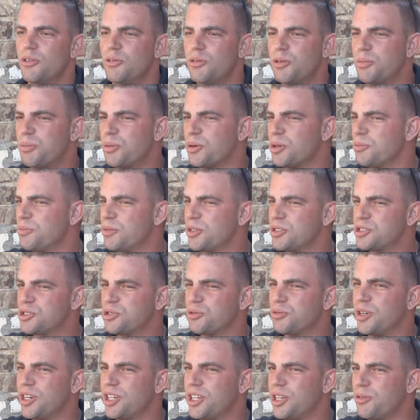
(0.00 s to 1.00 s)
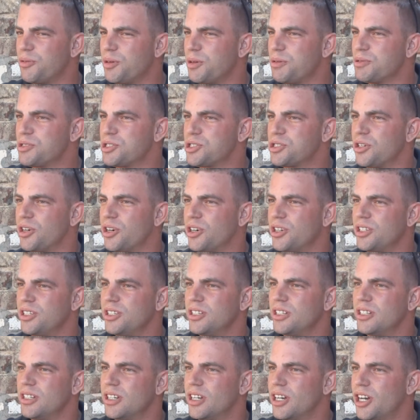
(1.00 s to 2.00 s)
Well, pretty much the way that we was started,
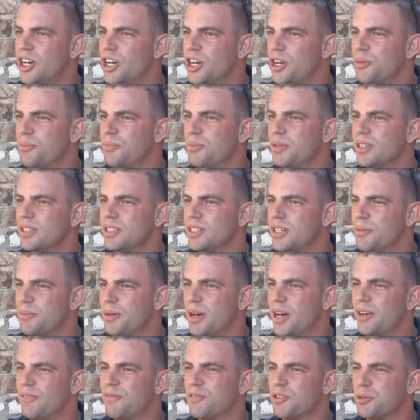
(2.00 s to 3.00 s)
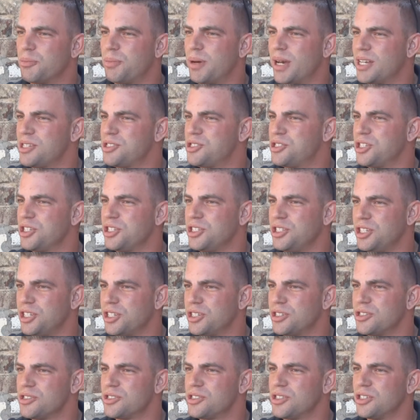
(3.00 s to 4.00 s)
about for the past 10
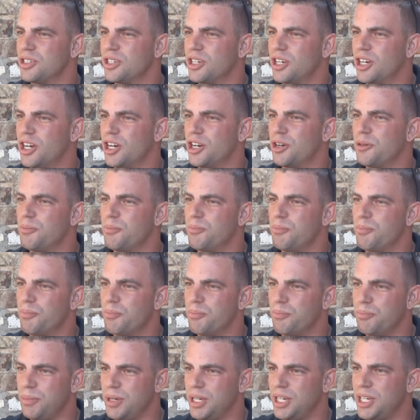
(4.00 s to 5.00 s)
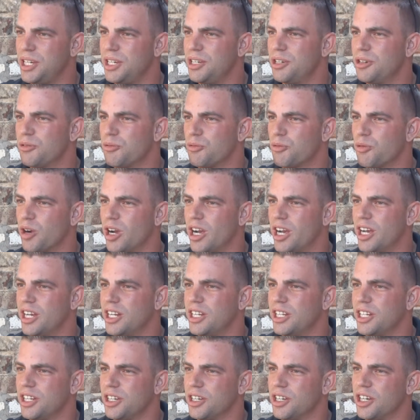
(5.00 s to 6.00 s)
years, me,
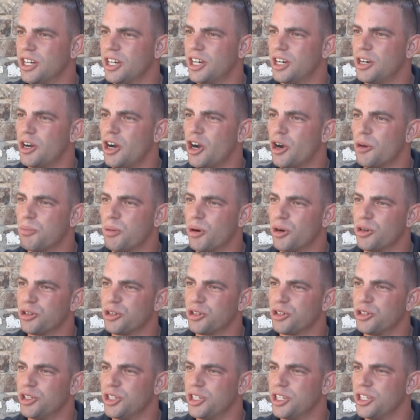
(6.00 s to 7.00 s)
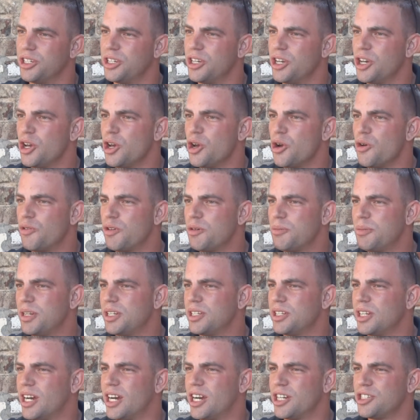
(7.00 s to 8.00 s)
Ryan, and our partner Glenn, we've been
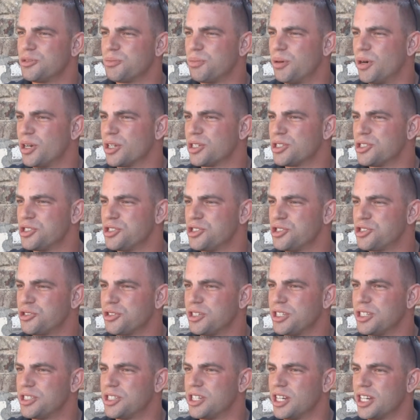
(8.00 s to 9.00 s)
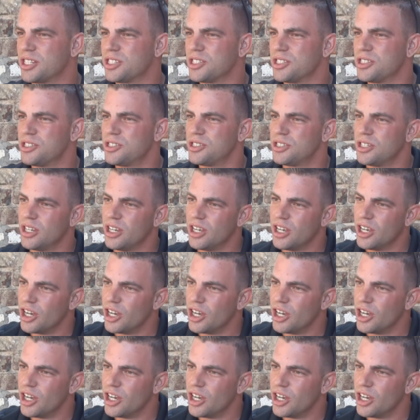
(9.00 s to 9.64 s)
in the hydroponics industry in Texas.